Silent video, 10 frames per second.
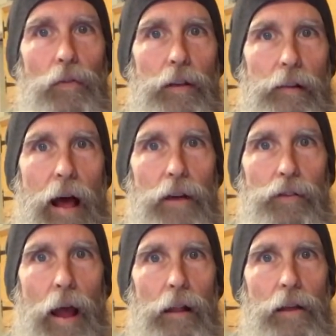on this
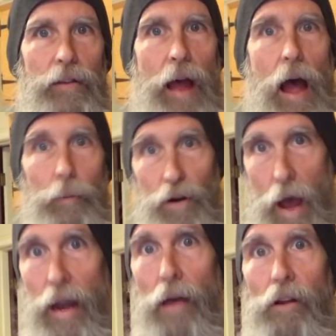lifestyle at the time or
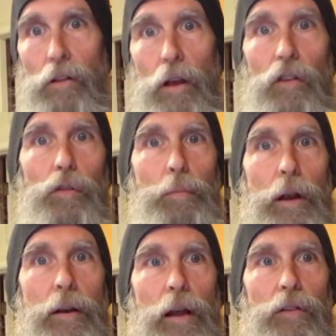not having the
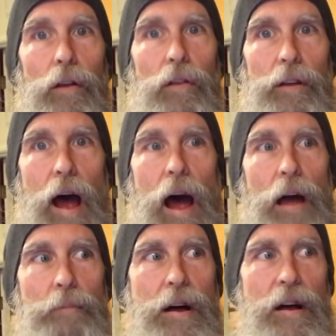experience at the
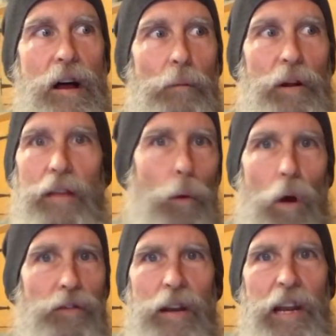time. But there
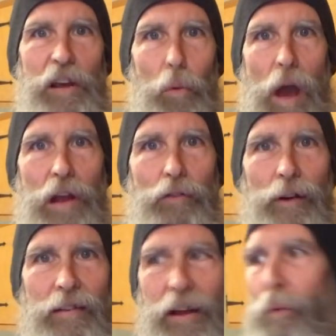wasn't any
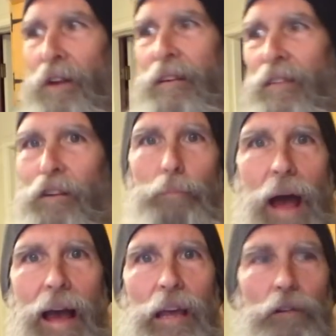wavering. There wasn't this
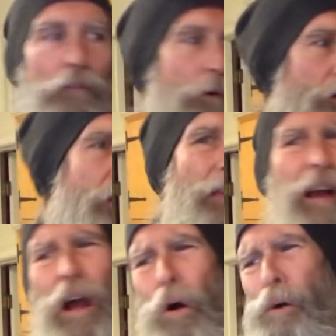back and forth of
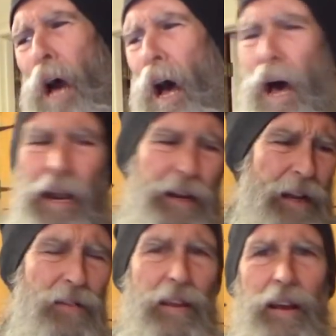like, oh God, I
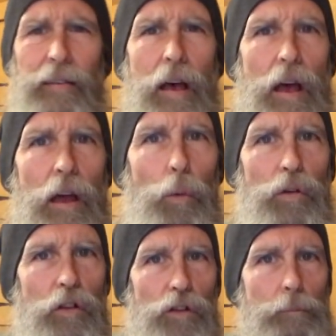did this. It
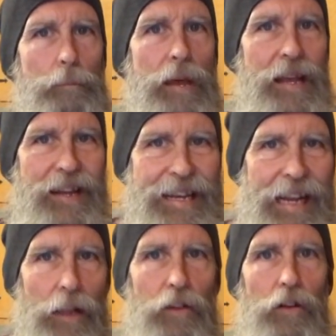was just me
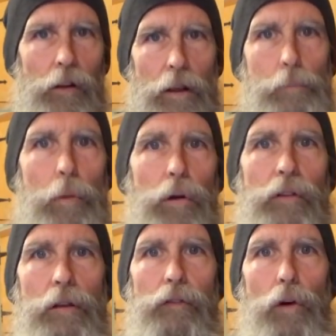diligently
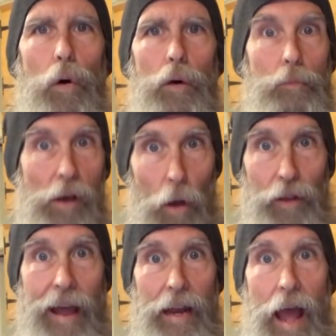moving forward
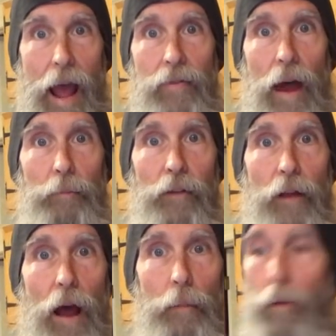because I had had that
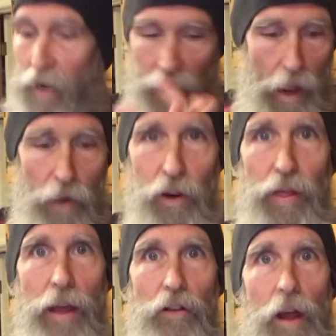profound moment.
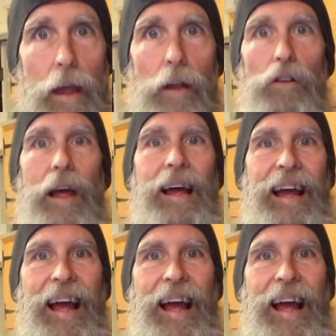Everything changed.